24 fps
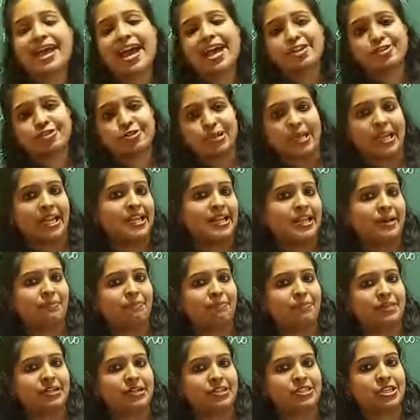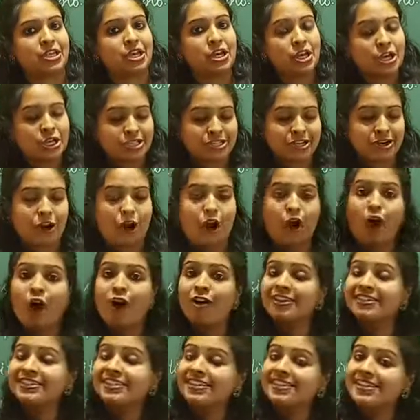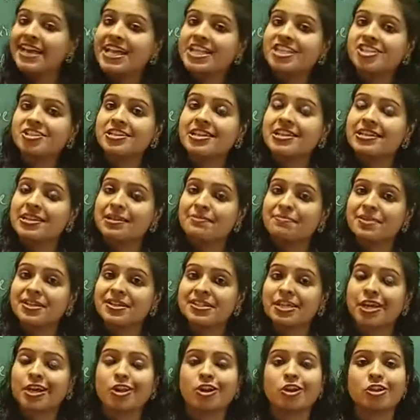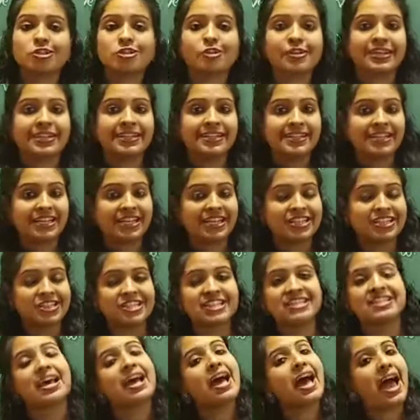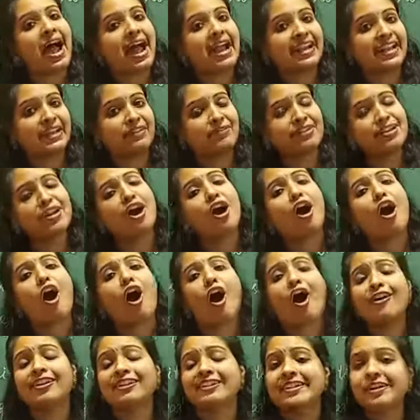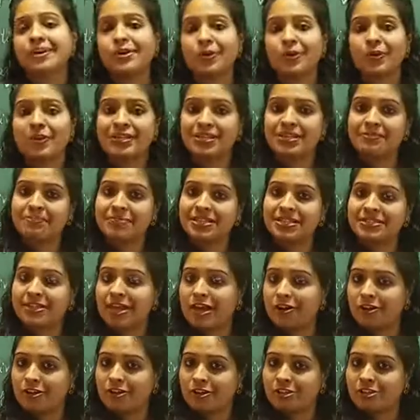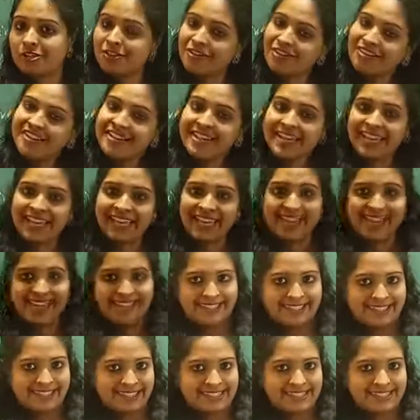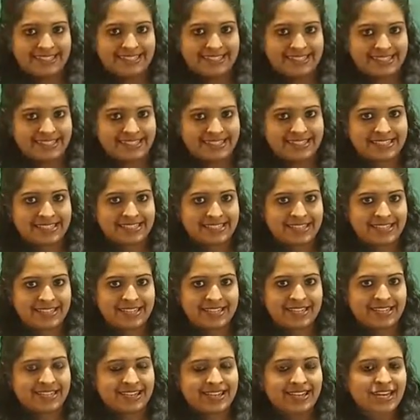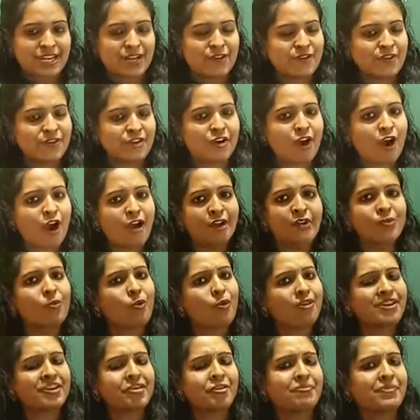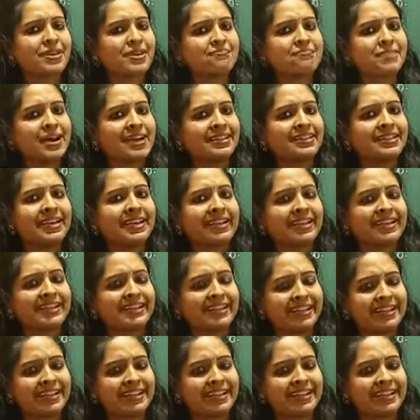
natural numbers. So all the natural numbers are also integers and even all the whole numbers are also integers. Now you got what you mean by the